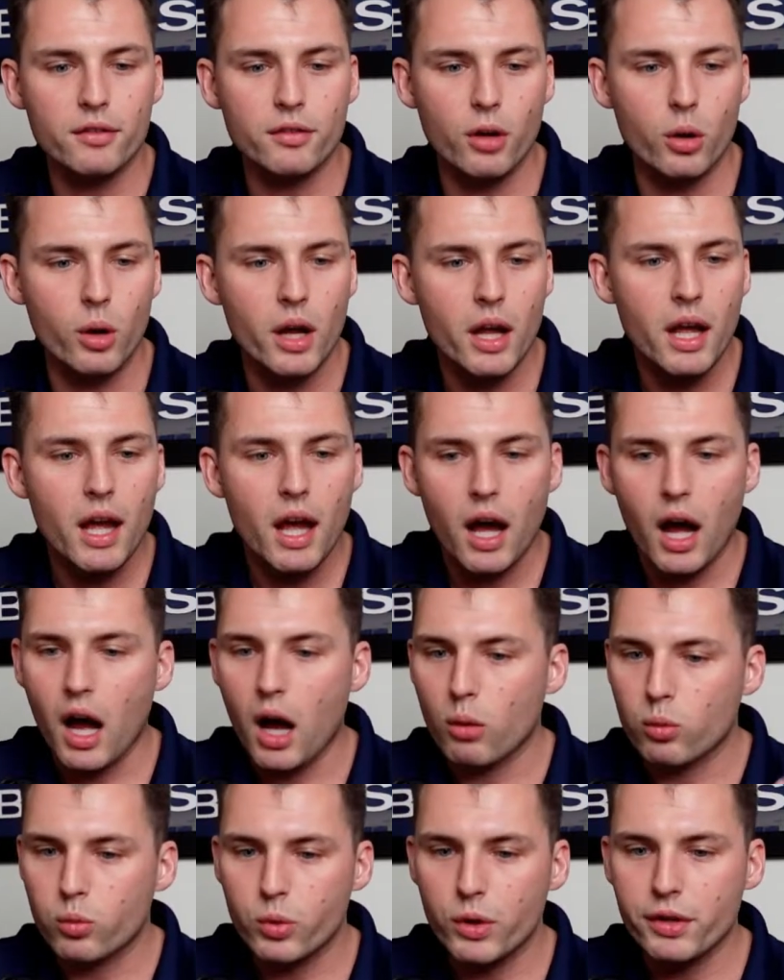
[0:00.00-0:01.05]
So
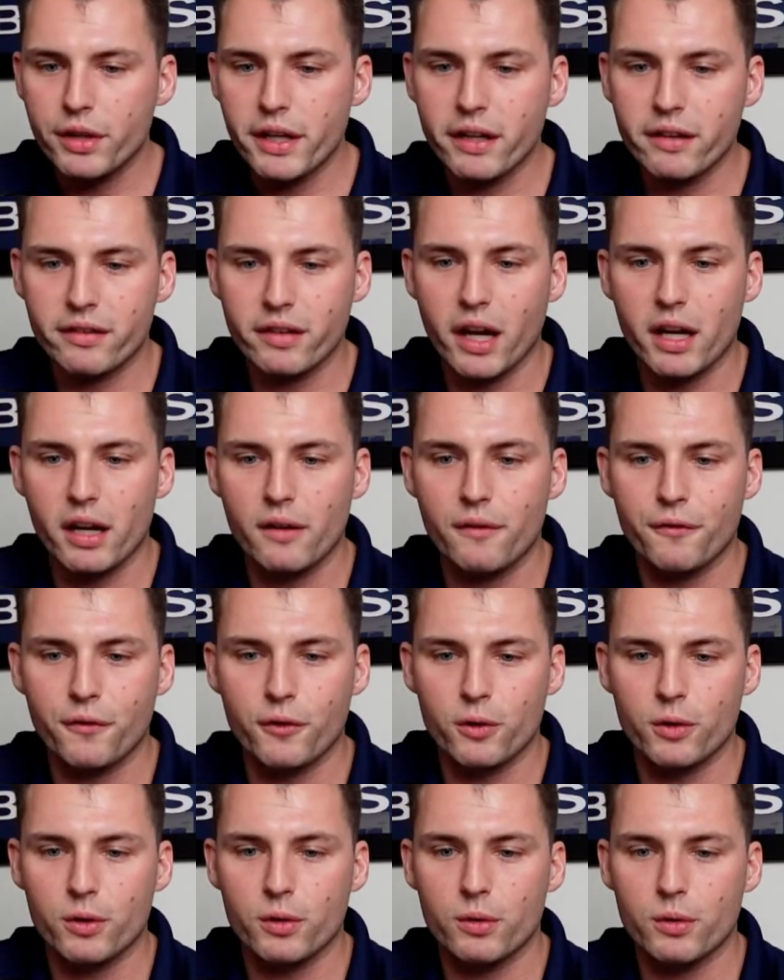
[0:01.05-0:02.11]
uh, really excited
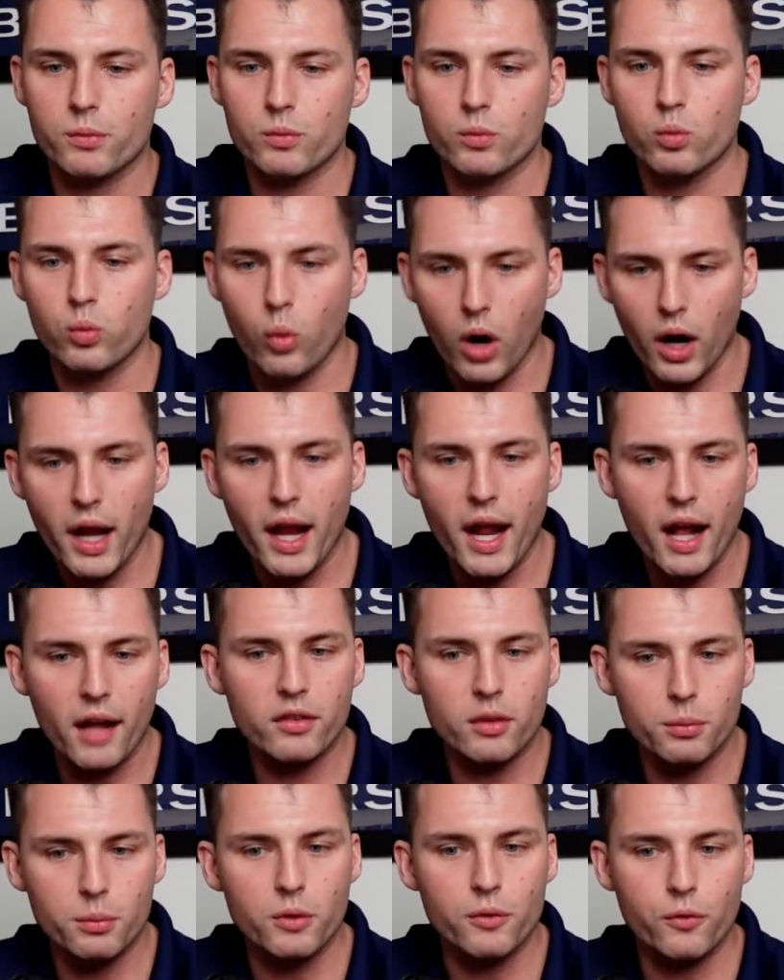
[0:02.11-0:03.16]
for what has
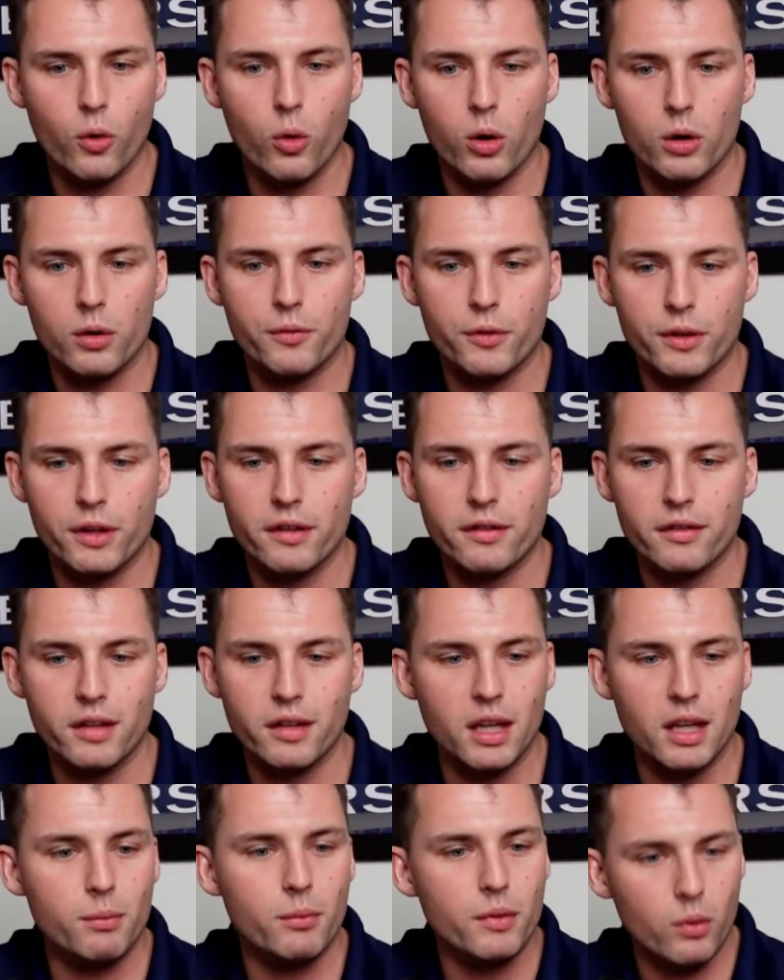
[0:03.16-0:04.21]
to move forward for this
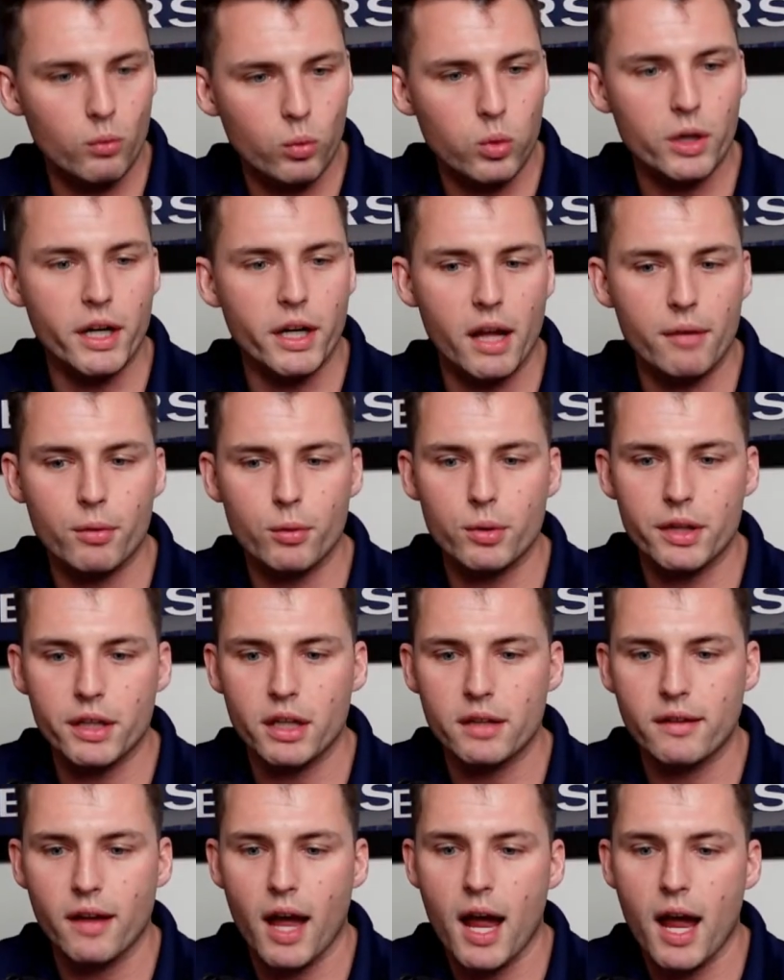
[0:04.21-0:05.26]
team. We're going to have a really
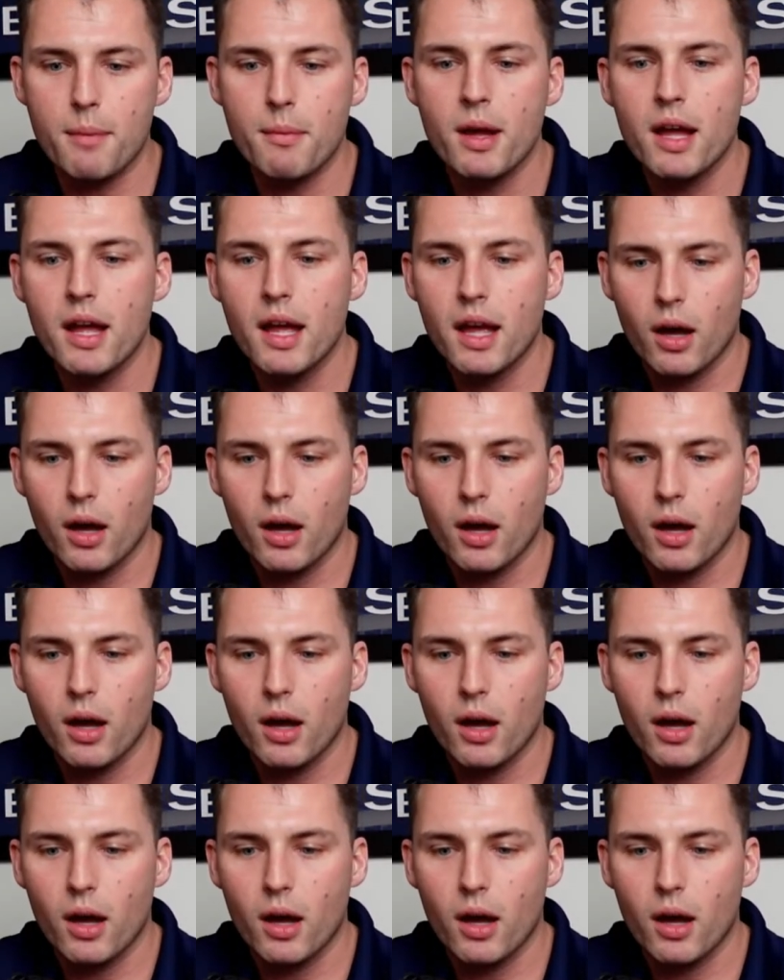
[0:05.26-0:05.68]
good time.